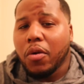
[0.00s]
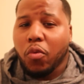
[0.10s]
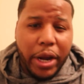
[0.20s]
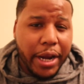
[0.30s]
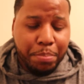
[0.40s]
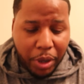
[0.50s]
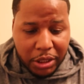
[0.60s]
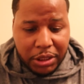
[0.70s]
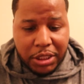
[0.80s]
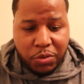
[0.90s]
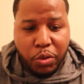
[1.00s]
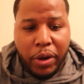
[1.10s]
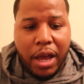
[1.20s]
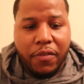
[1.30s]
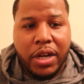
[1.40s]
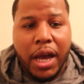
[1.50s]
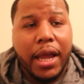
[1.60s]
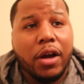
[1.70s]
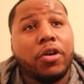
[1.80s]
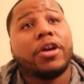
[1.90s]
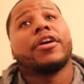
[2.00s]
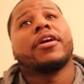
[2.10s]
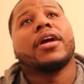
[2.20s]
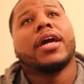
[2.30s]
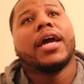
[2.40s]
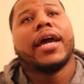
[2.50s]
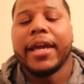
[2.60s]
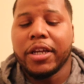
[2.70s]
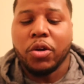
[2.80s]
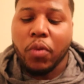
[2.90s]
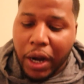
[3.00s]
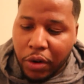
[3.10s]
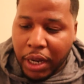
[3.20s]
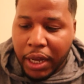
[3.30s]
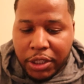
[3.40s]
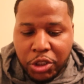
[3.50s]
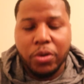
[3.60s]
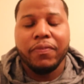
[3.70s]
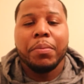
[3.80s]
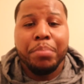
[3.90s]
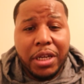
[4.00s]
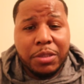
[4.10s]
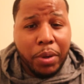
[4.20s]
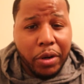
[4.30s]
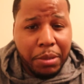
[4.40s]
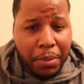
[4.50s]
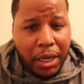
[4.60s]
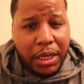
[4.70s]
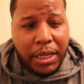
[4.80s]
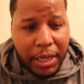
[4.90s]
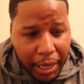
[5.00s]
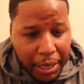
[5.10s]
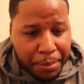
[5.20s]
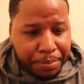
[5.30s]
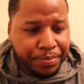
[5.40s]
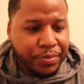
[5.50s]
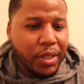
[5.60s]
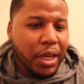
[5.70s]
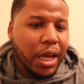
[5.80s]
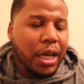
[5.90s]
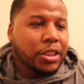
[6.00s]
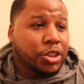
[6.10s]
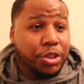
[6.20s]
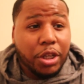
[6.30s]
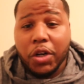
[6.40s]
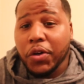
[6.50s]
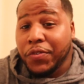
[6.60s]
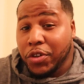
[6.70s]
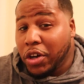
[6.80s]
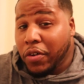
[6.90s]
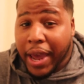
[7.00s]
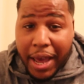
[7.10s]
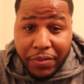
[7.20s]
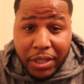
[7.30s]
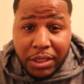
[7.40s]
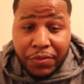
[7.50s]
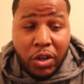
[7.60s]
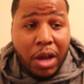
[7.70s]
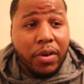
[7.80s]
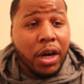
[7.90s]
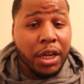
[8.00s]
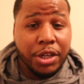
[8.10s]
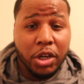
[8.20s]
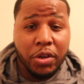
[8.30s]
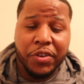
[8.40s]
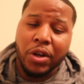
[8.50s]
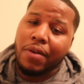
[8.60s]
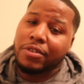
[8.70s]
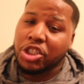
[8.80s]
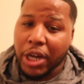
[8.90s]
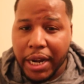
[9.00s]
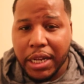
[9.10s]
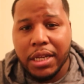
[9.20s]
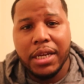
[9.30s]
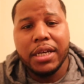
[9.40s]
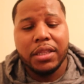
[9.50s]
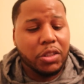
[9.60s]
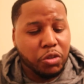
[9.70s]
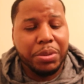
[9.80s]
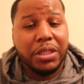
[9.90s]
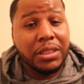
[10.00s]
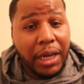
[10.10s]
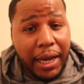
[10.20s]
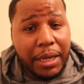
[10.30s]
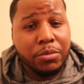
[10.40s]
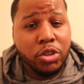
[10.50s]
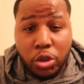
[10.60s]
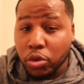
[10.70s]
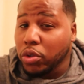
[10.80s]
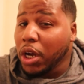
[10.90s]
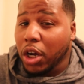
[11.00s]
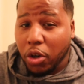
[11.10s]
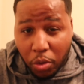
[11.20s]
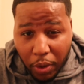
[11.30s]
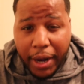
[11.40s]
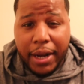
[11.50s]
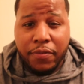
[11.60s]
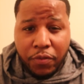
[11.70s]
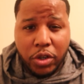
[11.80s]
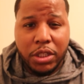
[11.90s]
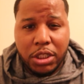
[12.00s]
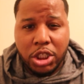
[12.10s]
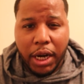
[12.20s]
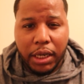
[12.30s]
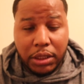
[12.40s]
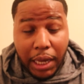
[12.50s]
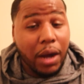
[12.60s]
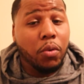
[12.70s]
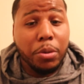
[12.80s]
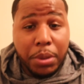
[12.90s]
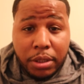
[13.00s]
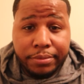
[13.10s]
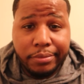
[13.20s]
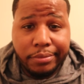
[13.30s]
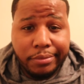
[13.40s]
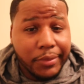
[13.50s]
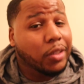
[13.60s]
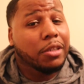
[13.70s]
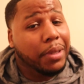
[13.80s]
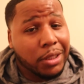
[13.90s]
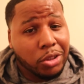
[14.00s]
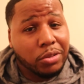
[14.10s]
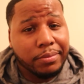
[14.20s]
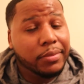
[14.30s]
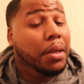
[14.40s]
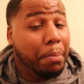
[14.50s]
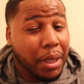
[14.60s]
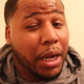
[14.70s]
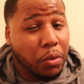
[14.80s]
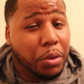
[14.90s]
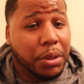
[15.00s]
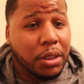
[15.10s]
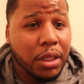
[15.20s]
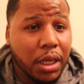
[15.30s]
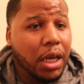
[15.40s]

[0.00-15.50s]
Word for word: raid bosses. We will have Kyogre and Groudon, two of the best Pokemon in the game. So if you don't have it, if you don't have a Hundo, if you don't have a Shiny, this would be the time to grind for these shinies. I will be. I don't know about you, but I will be.